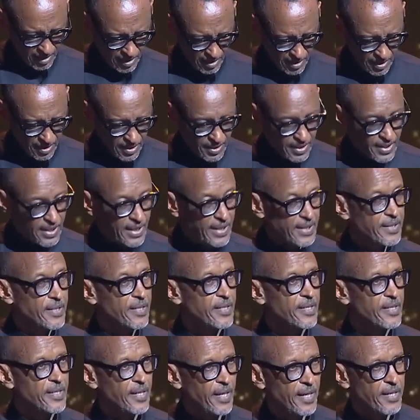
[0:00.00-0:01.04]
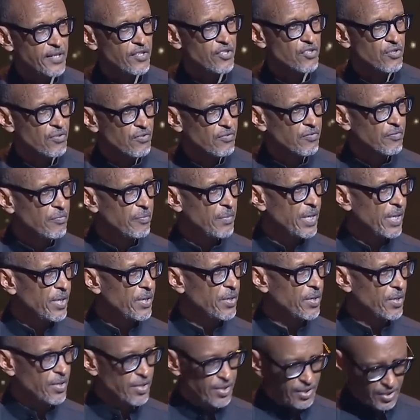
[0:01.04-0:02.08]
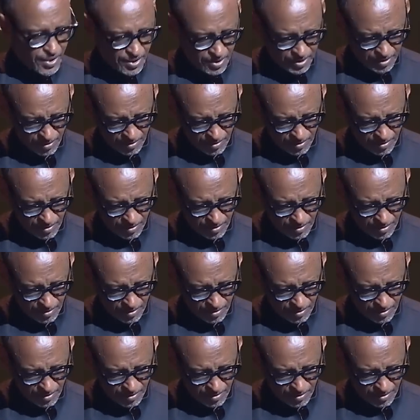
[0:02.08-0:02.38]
Yet tens of millions